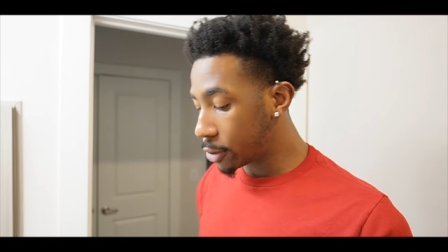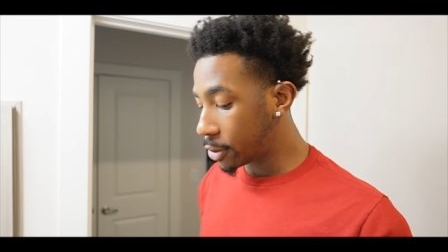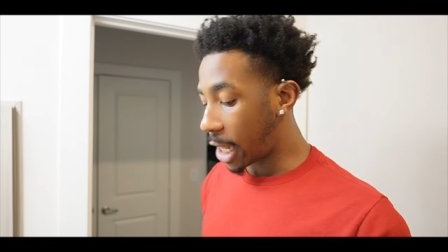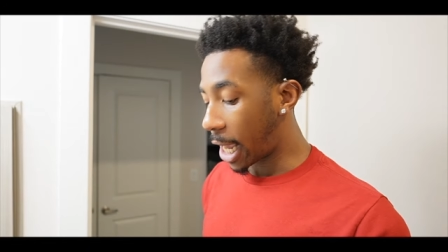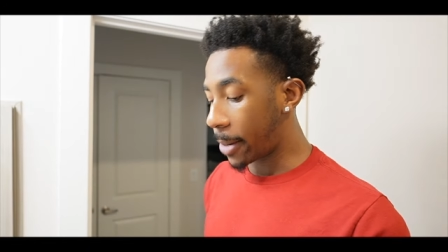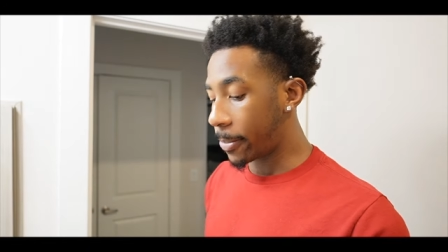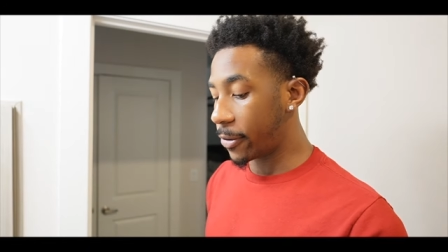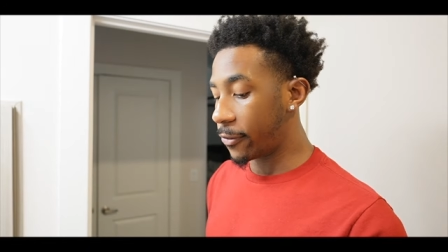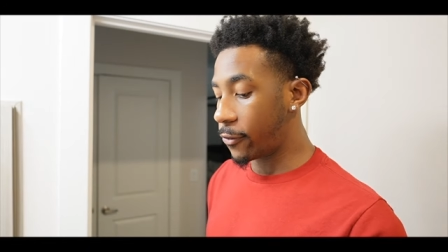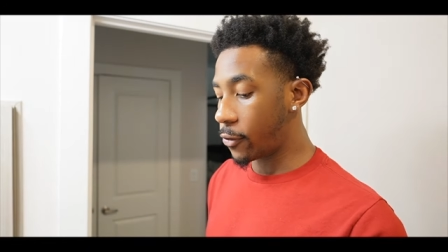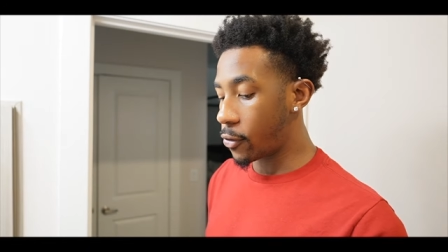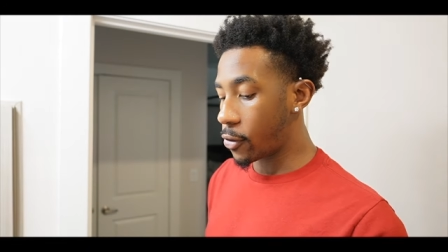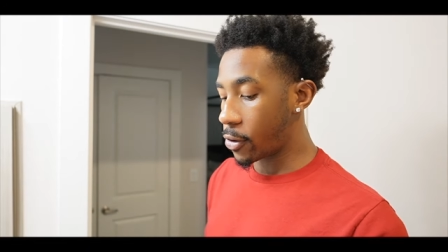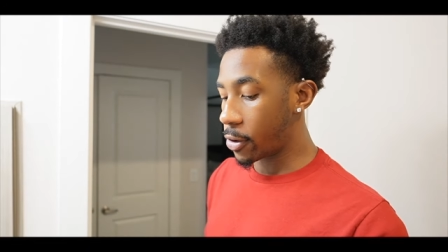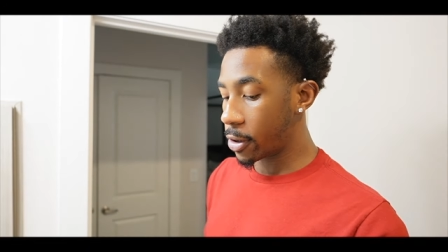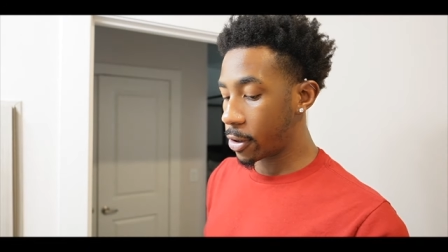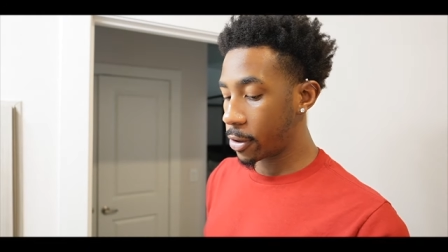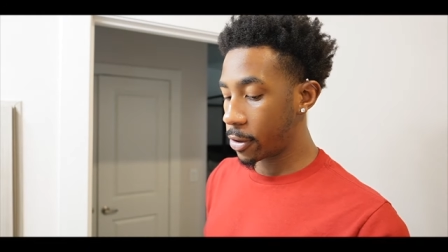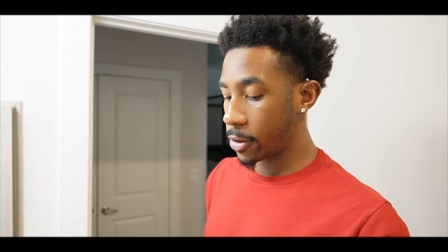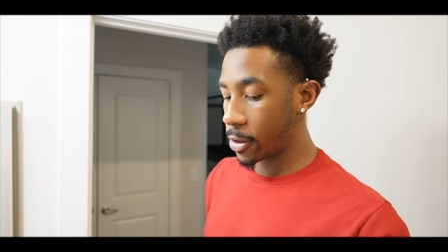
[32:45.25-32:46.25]
like
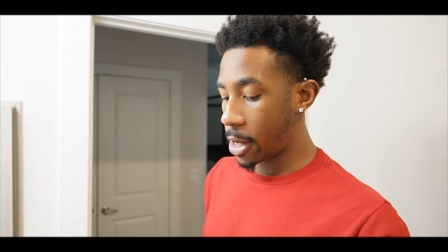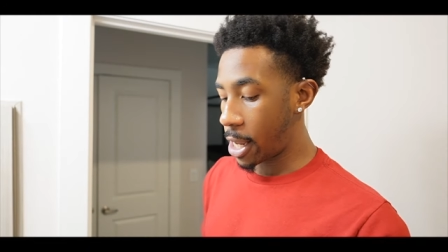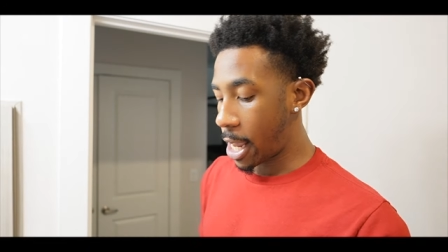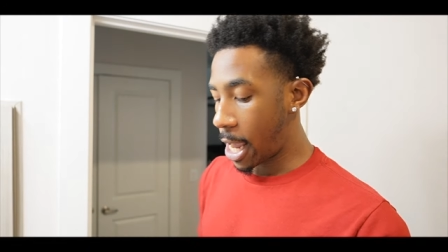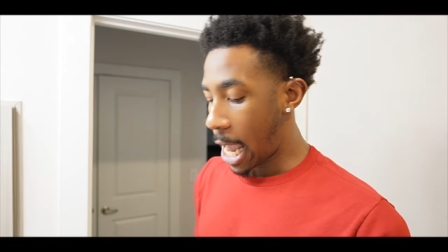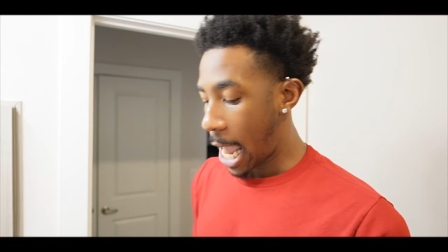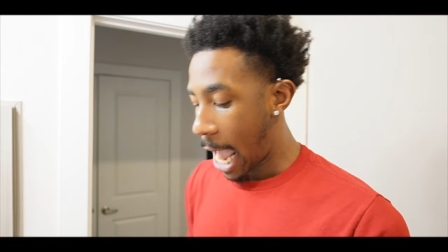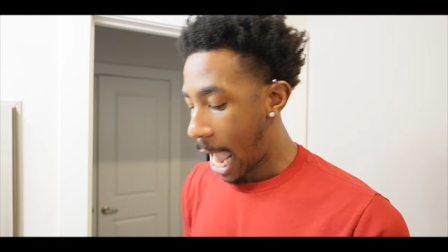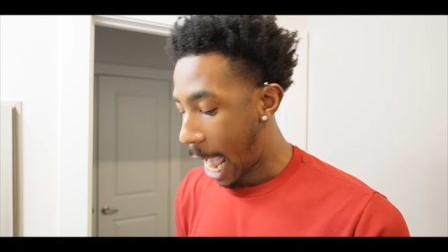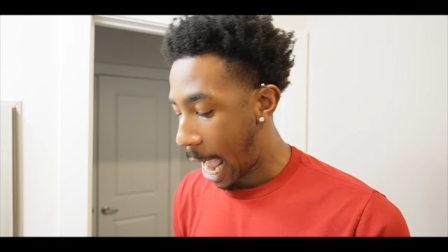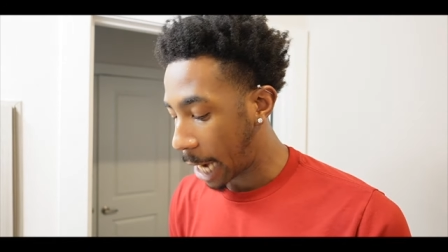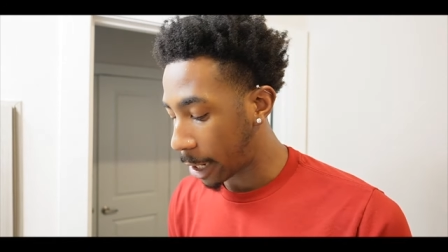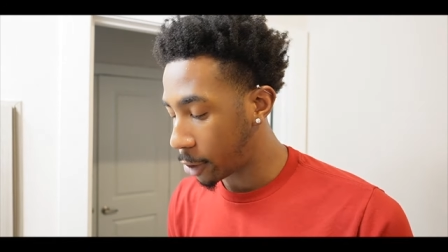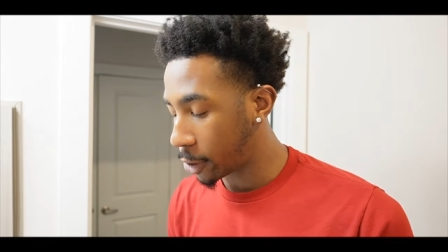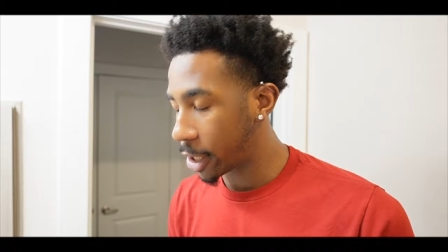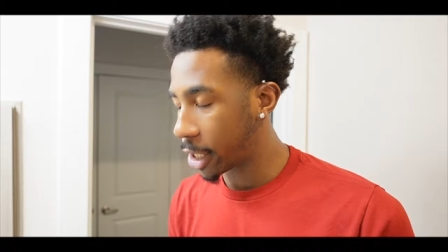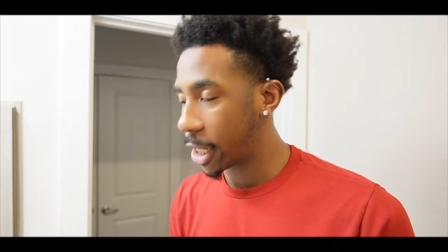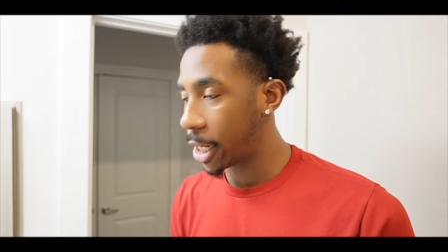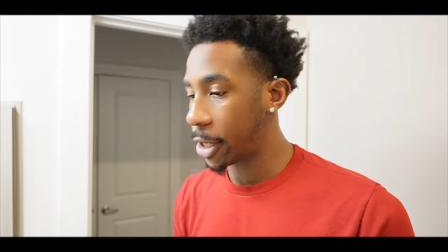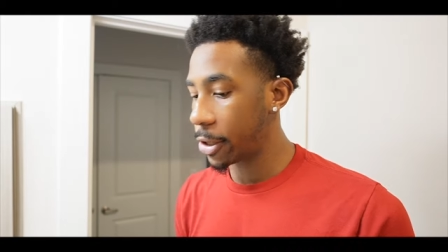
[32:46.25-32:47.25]
before I go
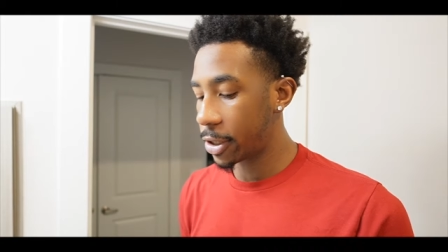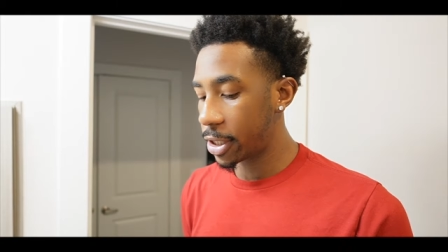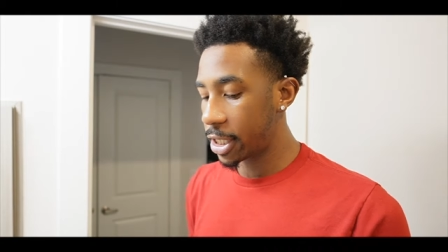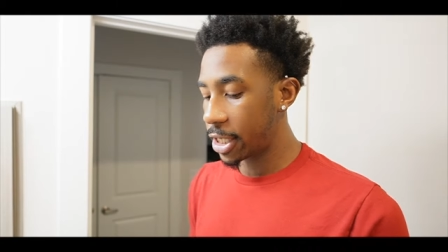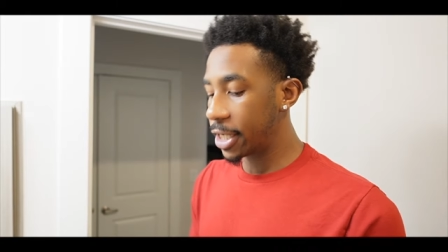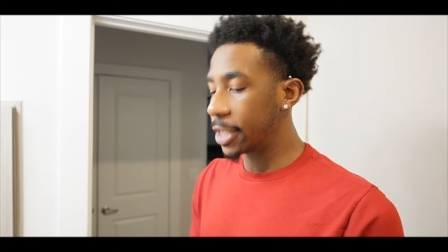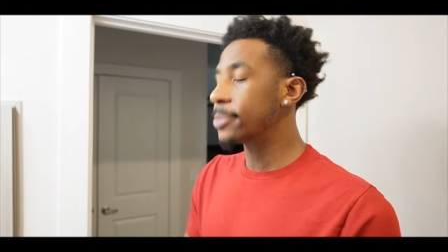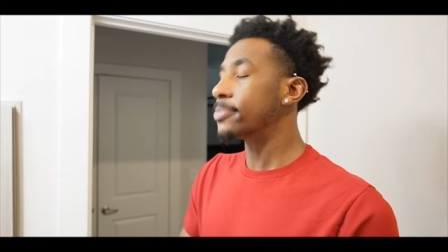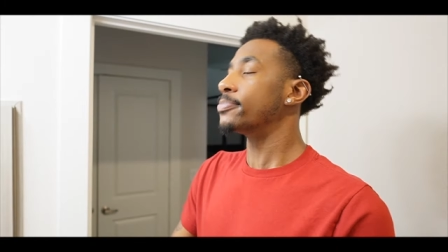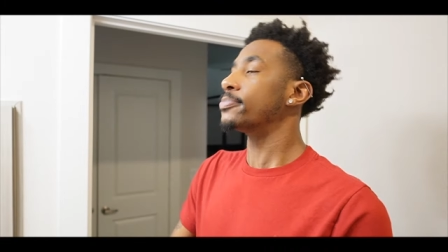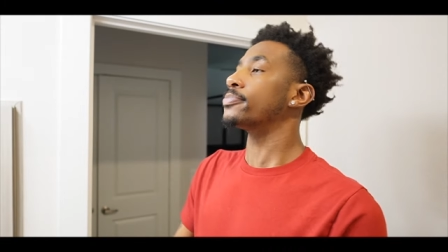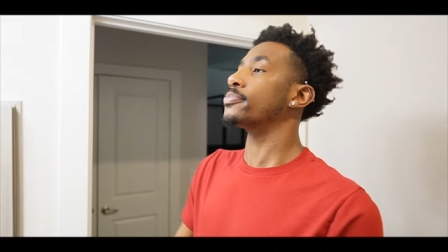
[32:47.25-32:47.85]
get a haircut,